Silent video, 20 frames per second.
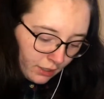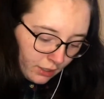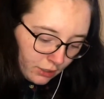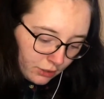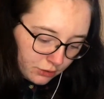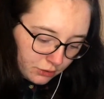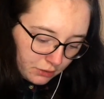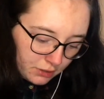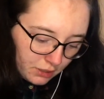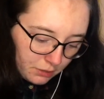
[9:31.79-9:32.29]

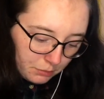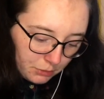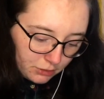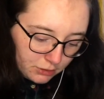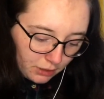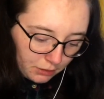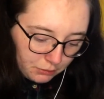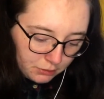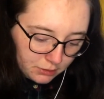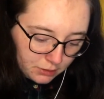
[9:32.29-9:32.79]
So in the books I
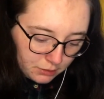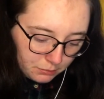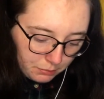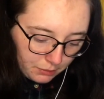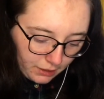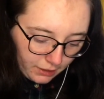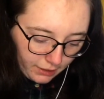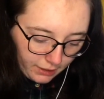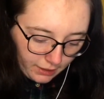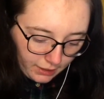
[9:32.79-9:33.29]
want to
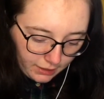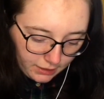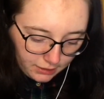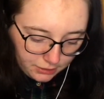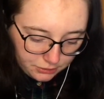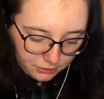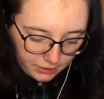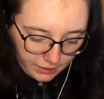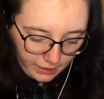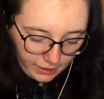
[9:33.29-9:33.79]
buy, I
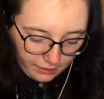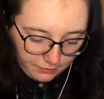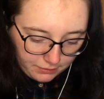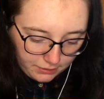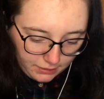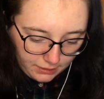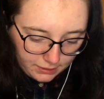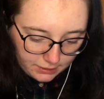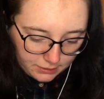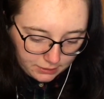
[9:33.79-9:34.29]
literally have a
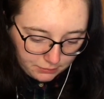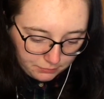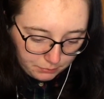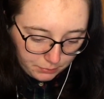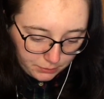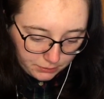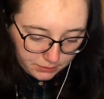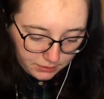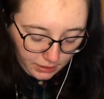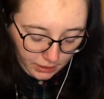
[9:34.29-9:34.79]
list of
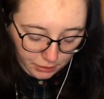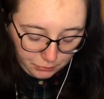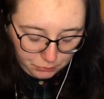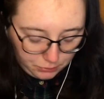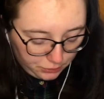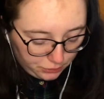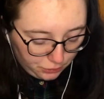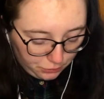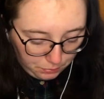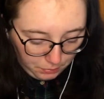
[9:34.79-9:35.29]
books I
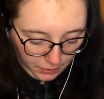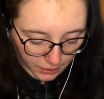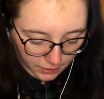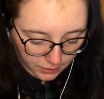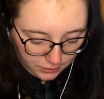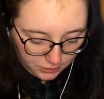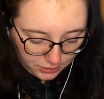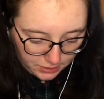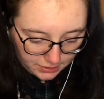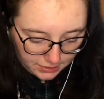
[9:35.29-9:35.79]
want to
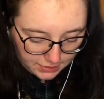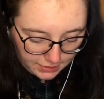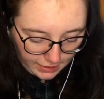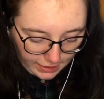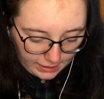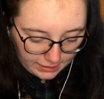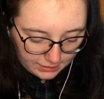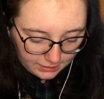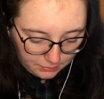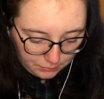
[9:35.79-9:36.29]
purchase
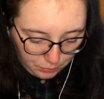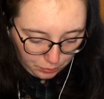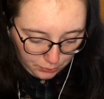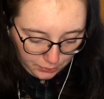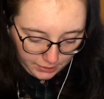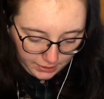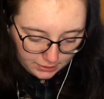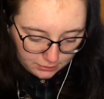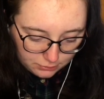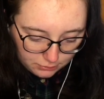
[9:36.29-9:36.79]
at some
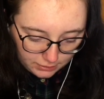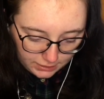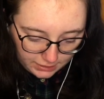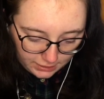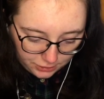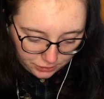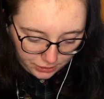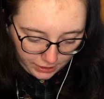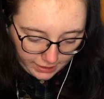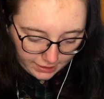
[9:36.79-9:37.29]
point, all in a
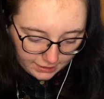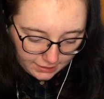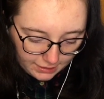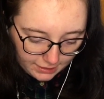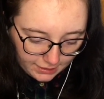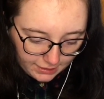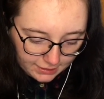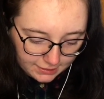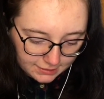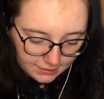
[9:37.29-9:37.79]

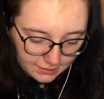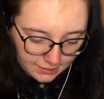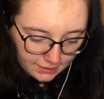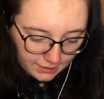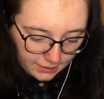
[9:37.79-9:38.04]
checklist.